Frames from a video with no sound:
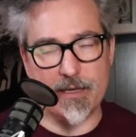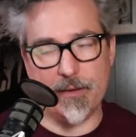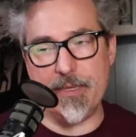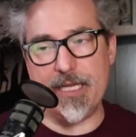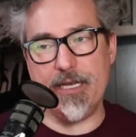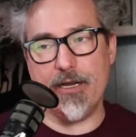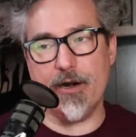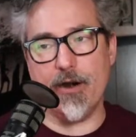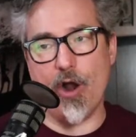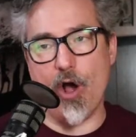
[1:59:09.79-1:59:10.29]

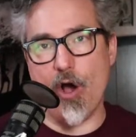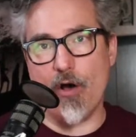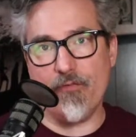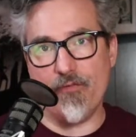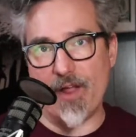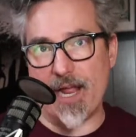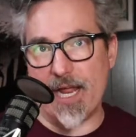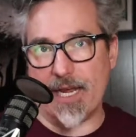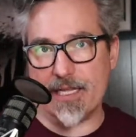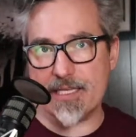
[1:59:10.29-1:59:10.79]
They're all
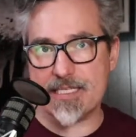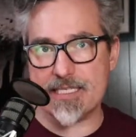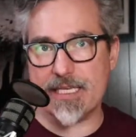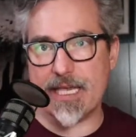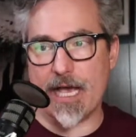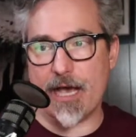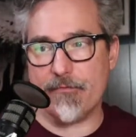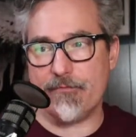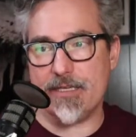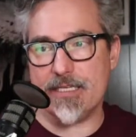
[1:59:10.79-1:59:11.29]
fantasy,
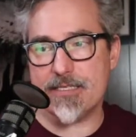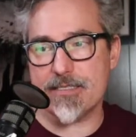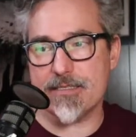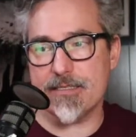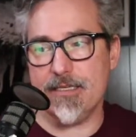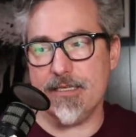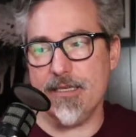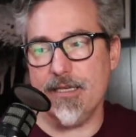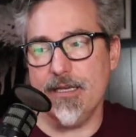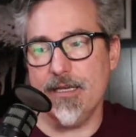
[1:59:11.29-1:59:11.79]

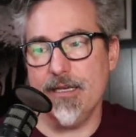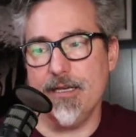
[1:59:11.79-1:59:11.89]
obviously.